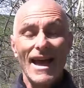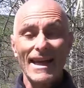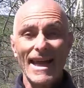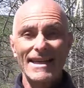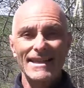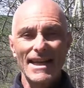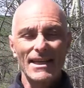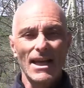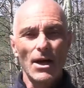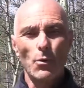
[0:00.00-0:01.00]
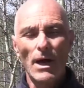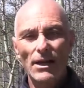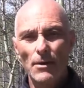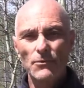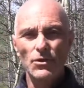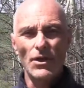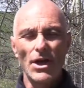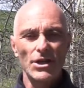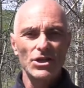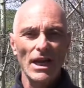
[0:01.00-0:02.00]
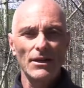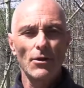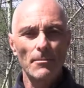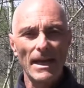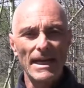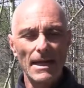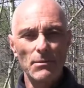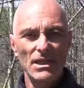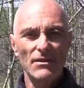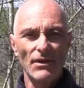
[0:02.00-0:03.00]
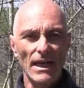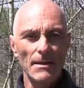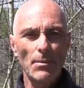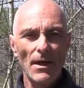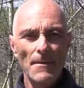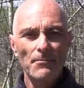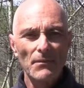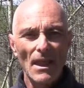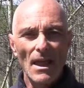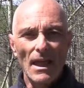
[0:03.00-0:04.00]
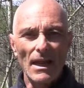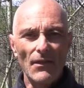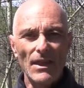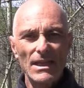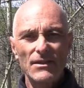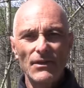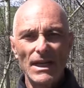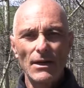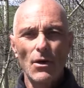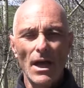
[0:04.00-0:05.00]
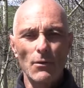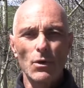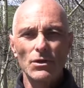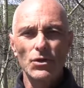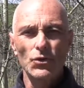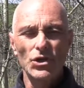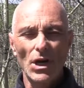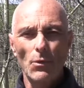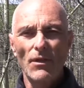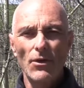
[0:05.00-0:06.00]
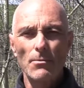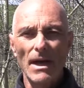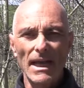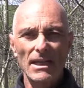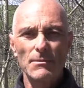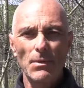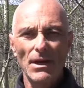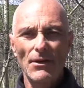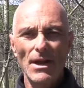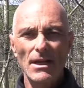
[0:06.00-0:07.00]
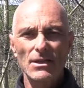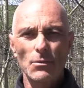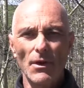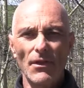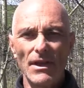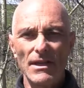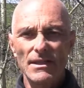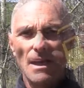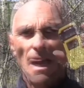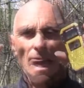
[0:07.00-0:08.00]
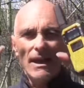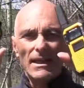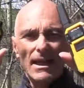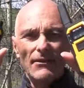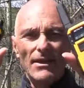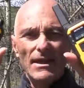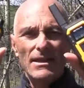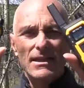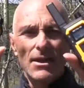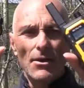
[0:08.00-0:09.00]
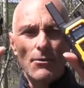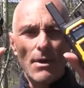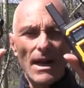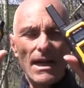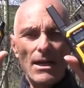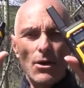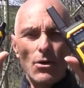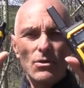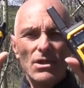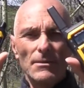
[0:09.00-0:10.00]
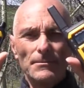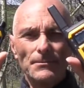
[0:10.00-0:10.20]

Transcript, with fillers: Hi guys, and uh, welcome to the channel. My name is Philippe. In this video, I want to share with you my experience with these Retevis uh, radios.